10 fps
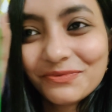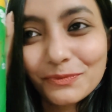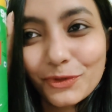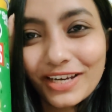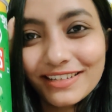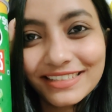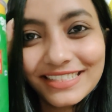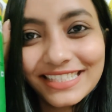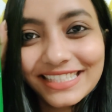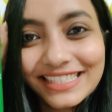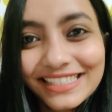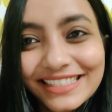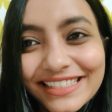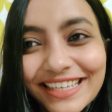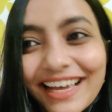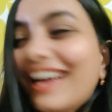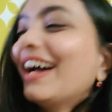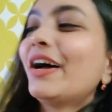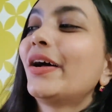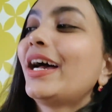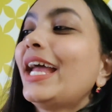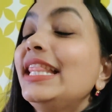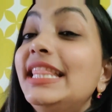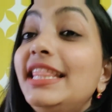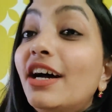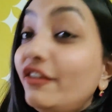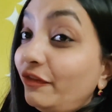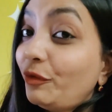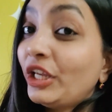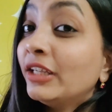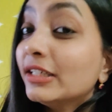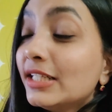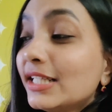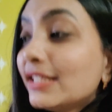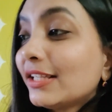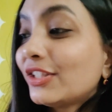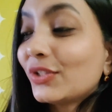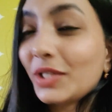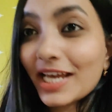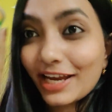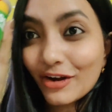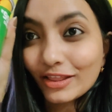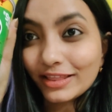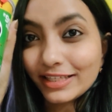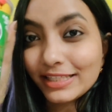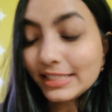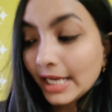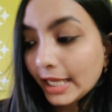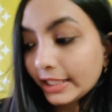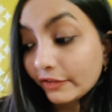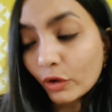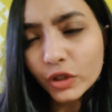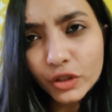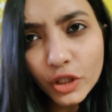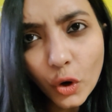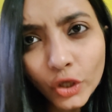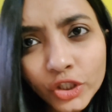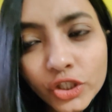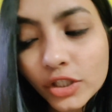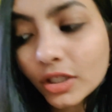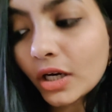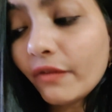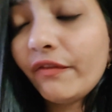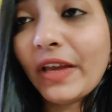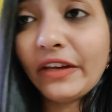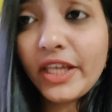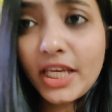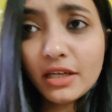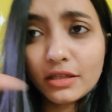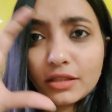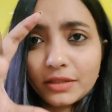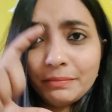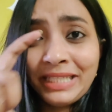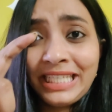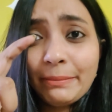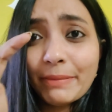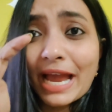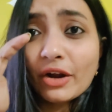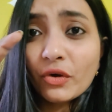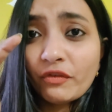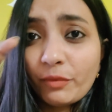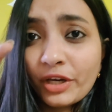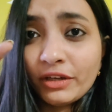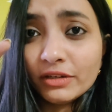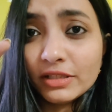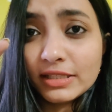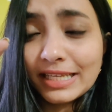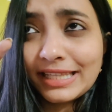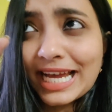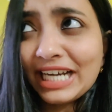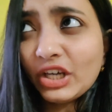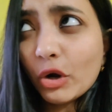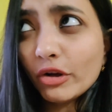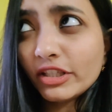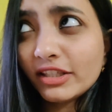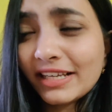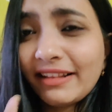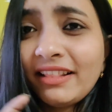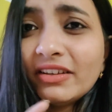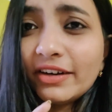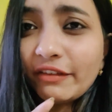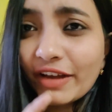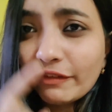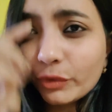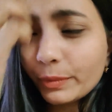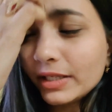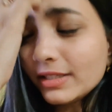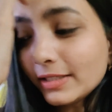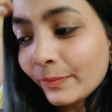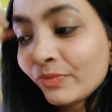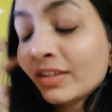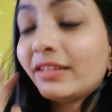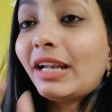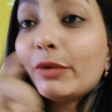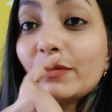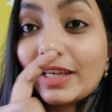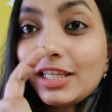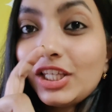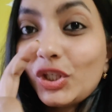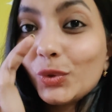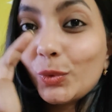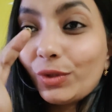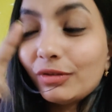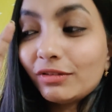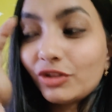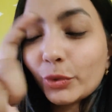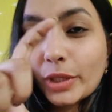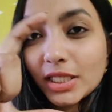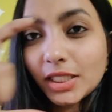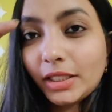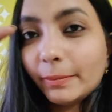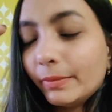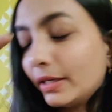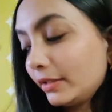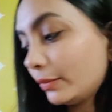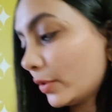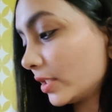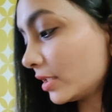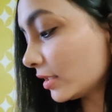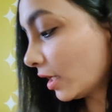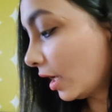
Pringles. I love Pringles. So yeah, I got this. They've also launched a very uh, mini pack of Pringles and that costs I think 35 rupees. That was very cute. Chota sa dabba it was.